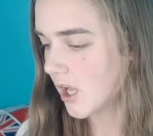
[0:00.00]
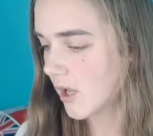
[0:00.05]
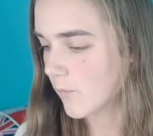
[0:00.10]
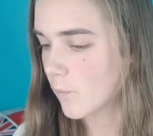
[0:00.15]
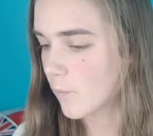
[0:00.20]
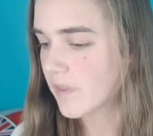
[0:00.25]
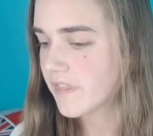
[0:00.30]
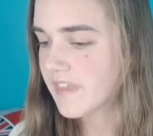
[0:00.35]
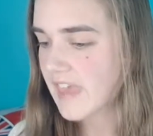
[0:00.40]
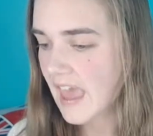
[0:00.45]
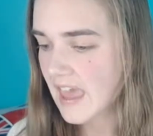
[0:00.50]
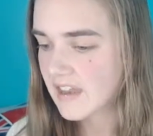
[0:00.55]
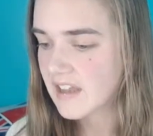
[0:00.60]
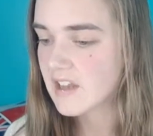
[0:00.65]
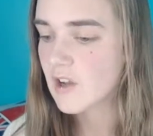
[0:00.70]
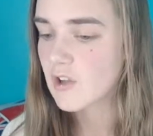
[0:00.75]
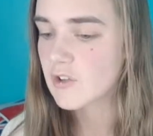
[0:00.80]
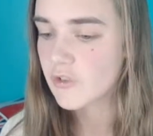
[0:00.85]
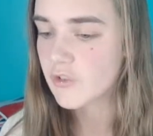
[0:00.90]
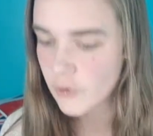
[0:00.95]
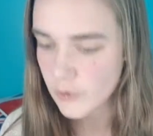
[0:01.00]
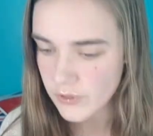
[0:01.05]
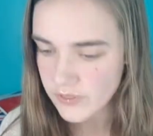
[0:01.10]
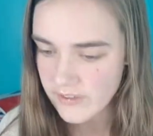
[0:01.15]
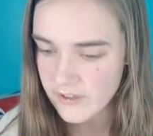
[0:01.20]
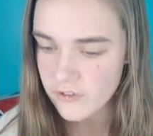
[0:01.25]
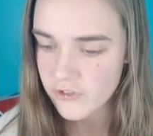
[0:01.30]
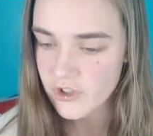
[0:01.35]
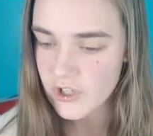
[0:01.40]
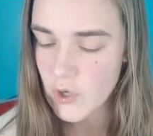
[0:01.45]
With Kenin, I do
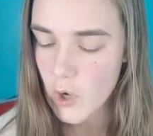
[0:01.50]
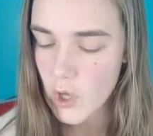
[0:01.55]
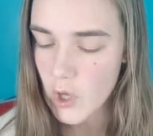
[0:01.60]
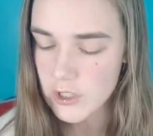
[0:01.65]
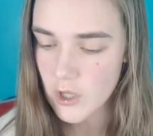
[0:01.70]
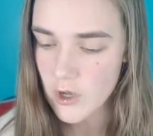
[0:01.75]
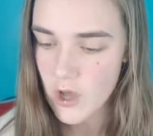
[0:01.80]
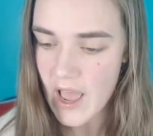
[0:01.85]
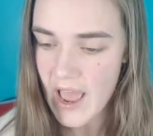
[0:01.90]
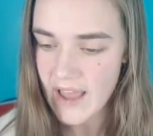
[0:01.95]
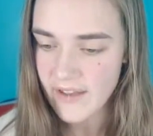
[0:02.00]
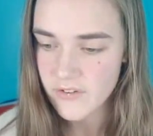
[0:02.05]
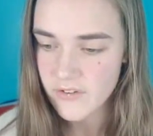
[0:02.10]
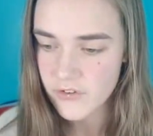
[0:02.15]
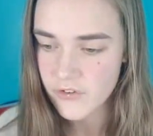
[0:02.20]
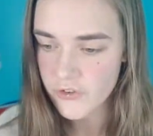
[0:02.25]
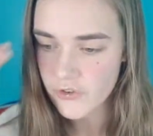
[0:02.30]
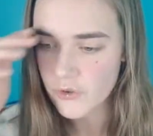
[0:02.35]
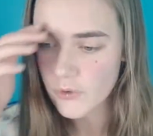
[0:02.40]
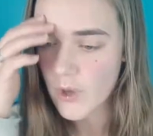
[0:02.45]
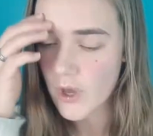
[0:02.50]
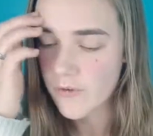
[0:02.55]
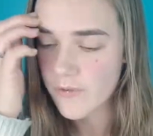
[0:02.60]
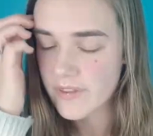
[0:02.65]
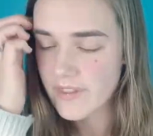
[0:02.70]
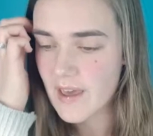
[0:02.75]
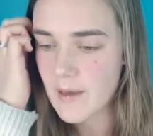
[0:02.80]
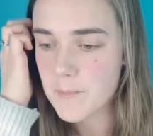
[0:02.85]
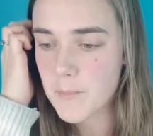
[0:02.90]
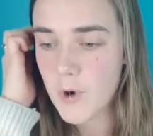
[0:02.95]
think she got a lot handed to her
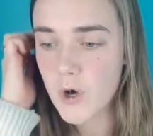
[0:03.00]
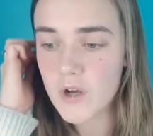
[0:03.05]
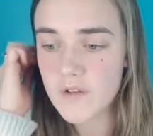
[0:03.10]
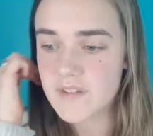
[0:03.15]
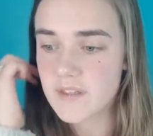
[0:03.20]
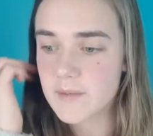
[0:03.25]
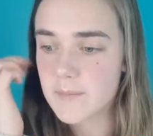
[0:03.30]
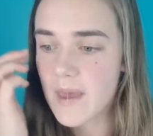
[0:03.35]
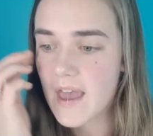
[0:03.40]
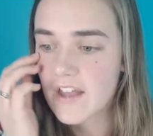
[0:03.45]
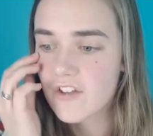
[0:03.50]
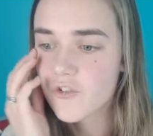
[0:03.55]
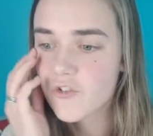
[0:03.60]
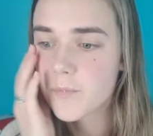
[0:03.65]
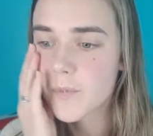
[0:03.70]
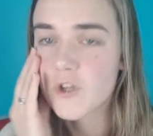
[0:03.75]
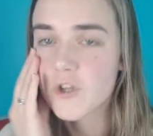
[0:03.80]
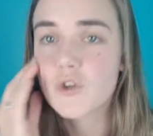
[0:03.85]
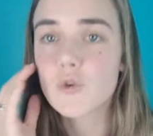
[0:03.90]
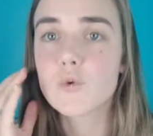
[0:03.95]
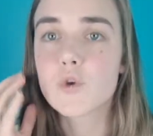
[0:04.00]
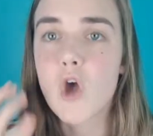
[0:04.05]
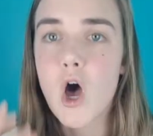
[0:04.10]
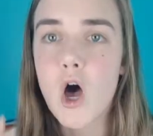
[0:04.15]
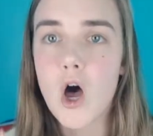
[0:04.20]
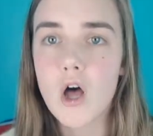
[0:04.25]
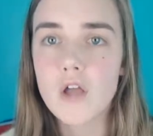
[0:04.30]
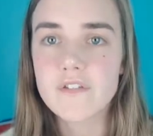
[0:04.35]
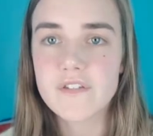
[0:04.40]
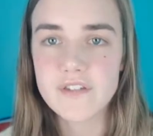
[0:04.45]
in that Barty match, but you
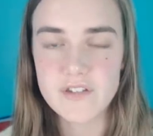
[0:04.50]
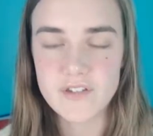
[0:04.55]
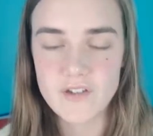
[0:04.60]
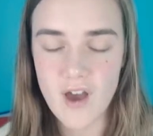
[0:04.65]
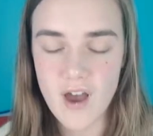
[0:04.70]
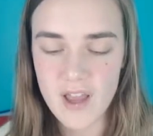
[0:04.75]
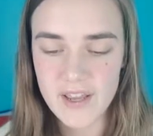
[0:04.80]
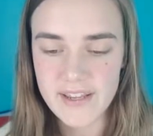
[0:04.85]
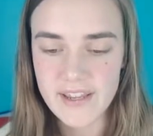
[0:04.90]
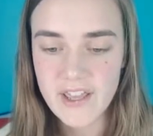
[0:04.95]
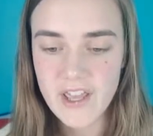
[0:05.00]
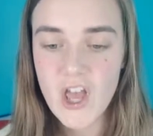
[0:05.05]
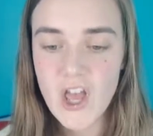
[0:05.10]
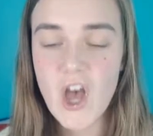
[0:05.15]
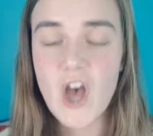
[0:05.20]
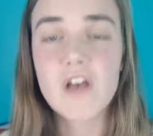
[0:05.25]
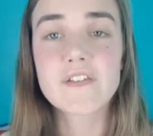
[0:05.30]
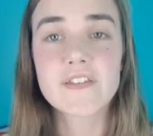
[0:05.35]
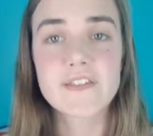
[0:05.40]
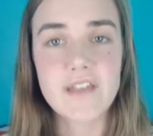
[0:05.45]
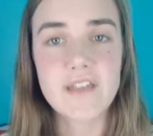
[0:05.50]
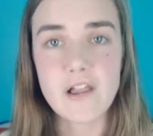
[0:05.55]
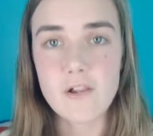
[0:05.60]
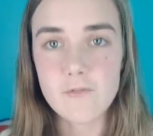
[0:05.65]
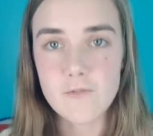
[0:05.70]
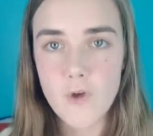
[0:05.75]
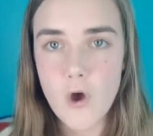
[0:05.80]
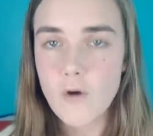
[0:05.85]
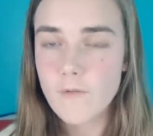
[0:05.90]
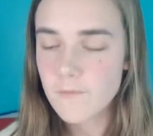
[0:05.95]
can't deny her
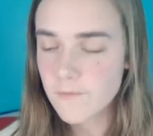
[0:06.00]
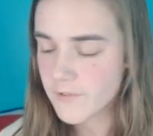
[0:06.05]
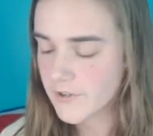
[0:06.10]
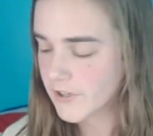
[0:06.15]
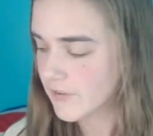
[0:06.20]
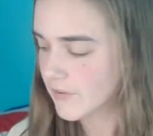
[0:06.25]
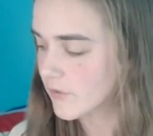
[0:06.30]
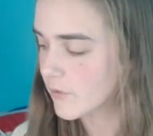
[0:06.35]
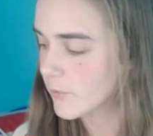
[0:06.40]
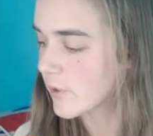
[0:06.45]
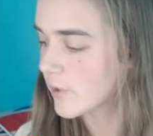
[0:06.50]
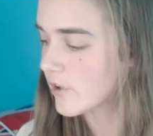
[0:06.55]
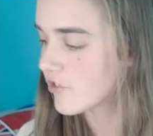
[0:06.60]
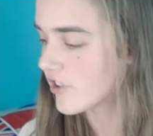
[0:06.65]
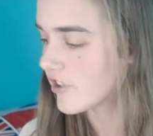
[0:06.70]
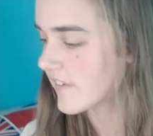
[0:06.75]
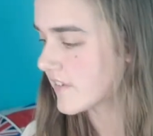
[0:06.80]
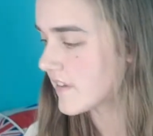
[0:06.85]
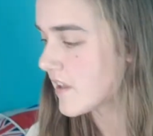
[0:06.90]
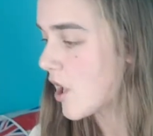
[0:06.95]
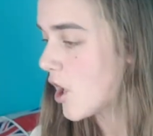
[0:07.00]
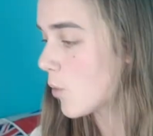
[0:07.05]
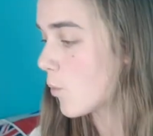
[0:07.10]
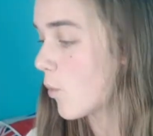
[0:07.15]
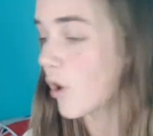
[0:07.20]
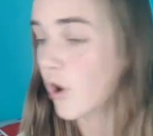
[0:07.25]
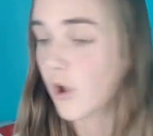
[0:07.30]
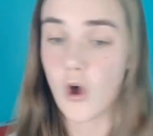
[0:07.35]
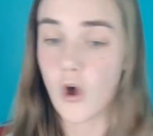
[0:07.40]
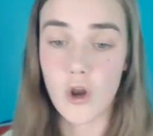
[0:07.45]
self-confidence, which is
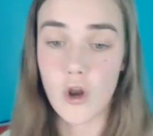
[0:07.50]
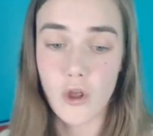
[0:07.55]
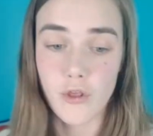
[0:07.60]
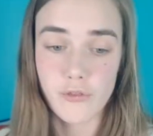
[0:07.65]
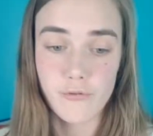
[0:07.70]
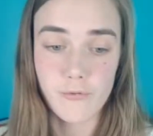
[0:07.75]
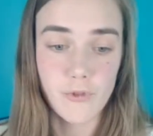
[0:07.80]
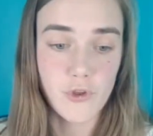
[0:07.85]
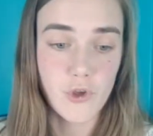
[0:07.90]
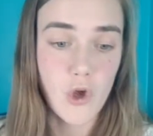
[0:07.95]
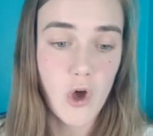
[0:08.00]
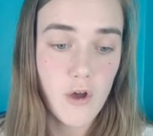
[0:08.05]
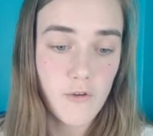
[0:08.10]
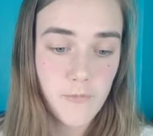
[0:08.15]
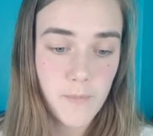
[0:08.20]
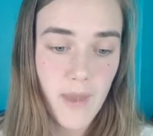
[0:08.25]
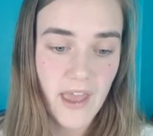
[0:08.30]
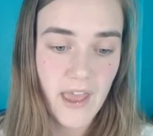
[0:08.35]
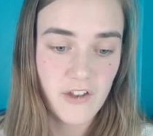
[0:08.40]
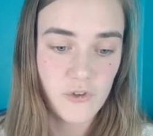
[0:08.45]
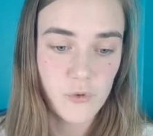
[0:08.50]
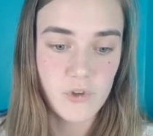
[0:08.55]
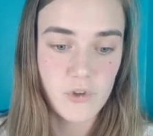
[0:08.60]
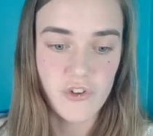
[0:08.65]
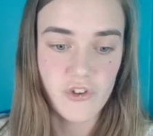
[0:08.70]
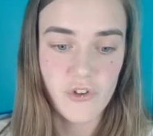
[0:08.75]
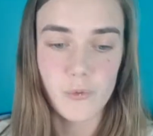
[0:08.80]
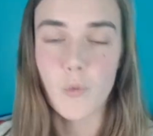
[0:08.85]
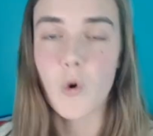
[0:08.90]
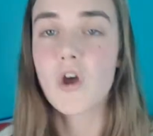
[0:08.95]
what got her through the Goff match,
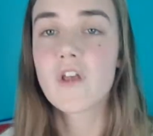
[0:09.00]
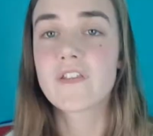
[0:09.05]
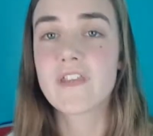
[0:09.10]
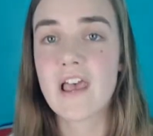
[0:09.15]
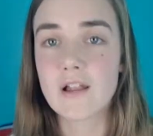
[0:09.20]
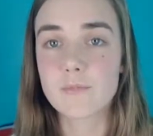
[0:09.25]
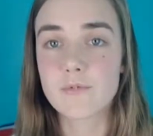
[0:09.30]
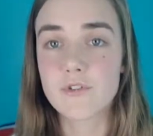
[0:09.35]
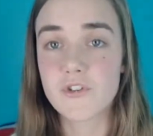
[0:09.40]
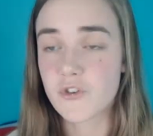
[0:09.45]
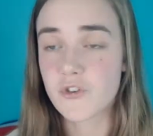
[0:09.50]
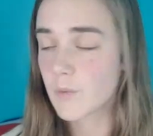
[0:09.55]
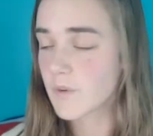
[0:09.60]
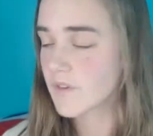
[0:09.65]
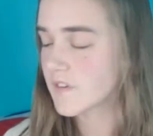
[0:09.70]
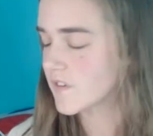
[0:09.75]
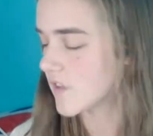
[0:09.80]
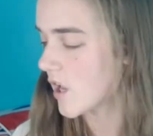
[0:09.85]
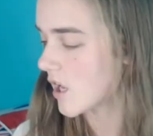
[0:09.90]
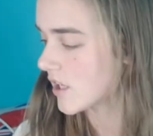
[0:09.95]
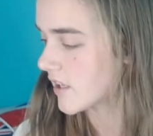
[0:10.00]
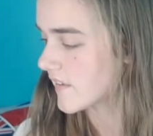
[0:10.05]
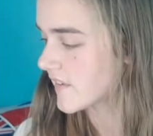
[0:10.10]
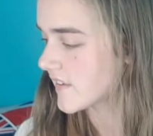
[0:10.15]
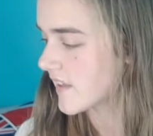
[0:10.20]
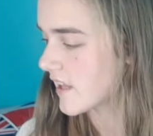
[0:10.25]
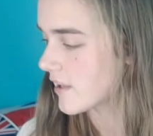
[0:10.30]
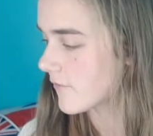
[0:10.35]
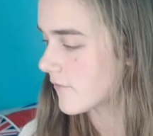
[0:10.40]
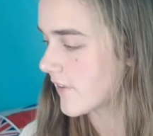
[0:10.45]
which is what has helped her to assert
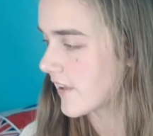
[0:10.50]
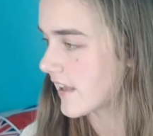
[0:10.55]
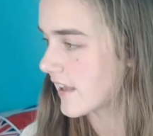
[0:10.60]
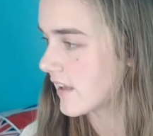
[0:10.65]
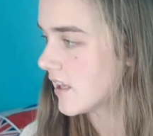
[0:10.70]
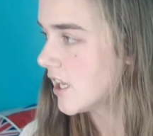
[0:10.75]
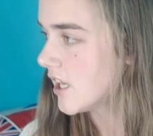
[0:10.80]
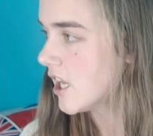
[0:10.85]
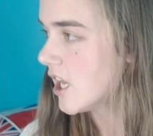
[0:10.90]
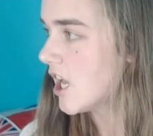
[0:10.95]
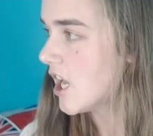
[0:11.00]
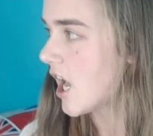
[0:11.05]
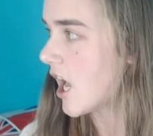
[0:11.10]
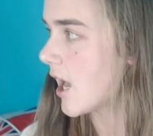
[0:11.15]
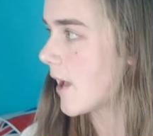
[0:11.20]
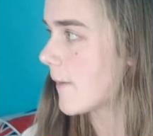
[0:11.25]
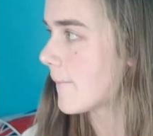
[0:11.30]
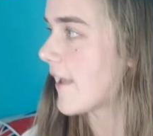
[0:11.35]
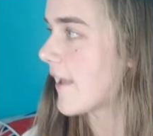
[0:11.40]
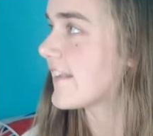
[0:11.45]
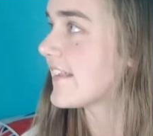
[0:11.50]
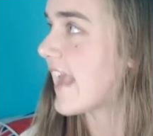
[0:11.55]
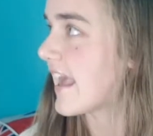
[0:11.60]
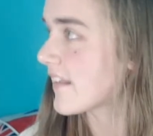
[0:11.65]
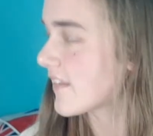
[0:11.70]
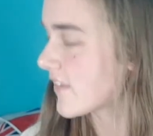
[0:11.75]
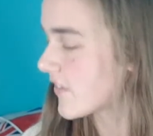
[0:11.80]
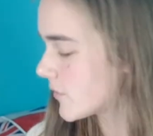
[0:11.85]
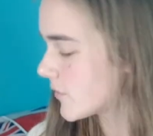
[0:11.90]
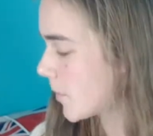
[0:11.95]
herself here
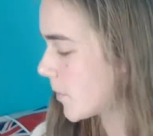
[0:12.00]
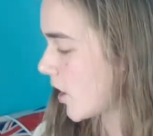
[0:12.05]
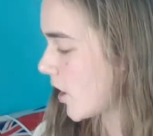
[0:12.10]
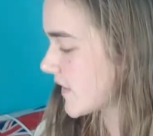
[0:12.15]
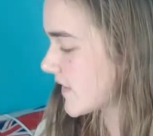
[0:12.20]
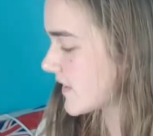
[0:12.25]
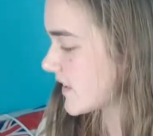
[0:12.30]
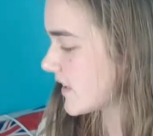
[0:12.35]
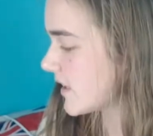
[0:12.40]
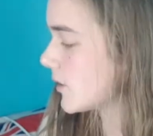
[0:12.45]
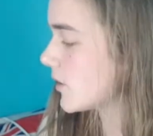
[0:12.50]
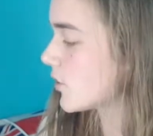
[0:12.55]
against Barty.